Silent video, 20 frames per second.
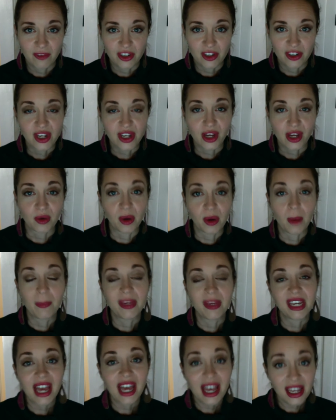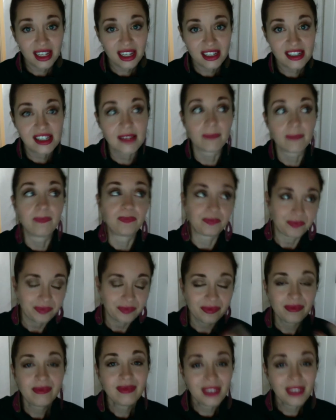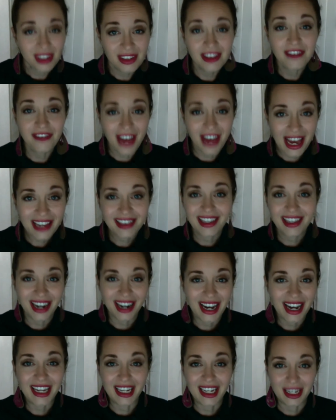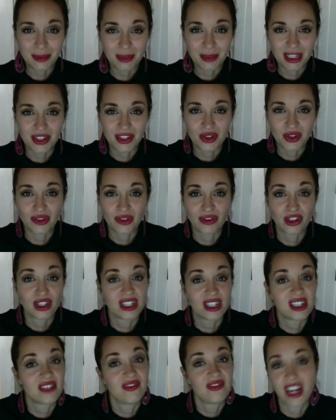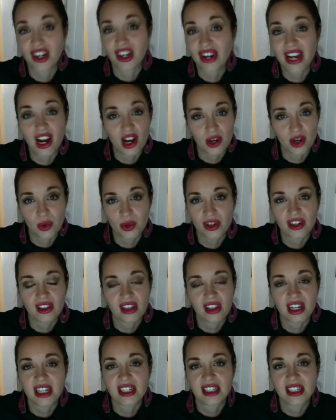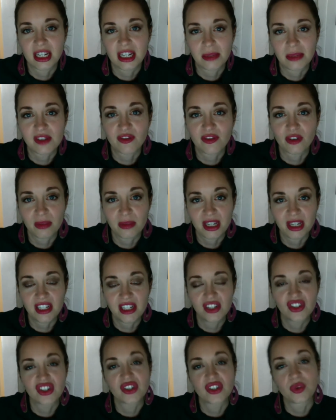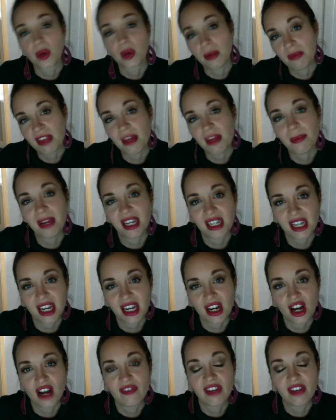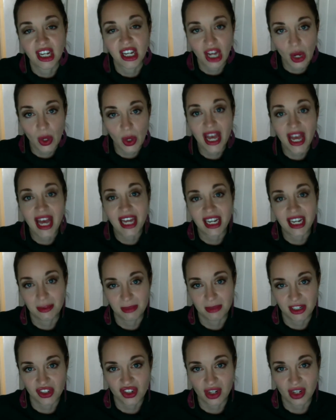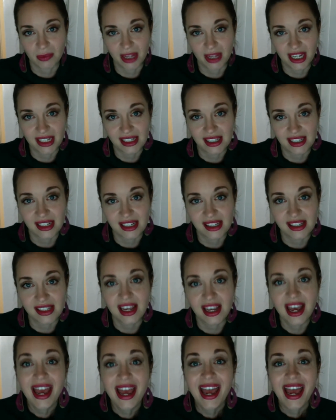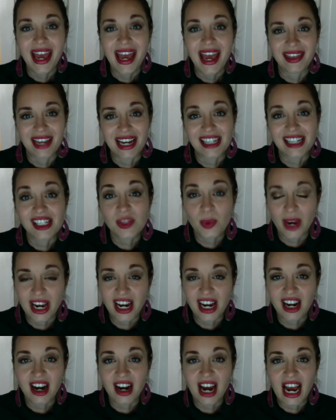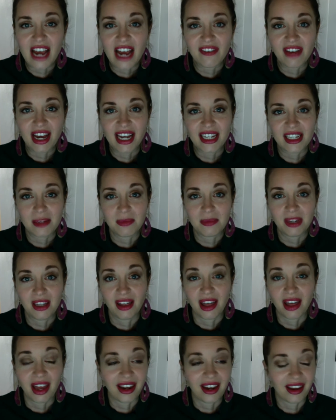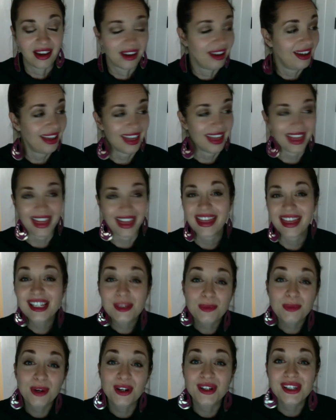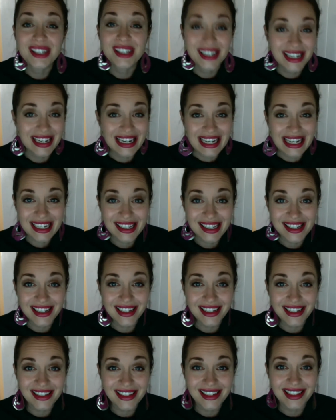zone, because the fact that I am an introvert is very awkward a lot of times for me to just rip the Band-Aid off and go ahead and mention Plexus. And that's where I've had to be like, this person needs it.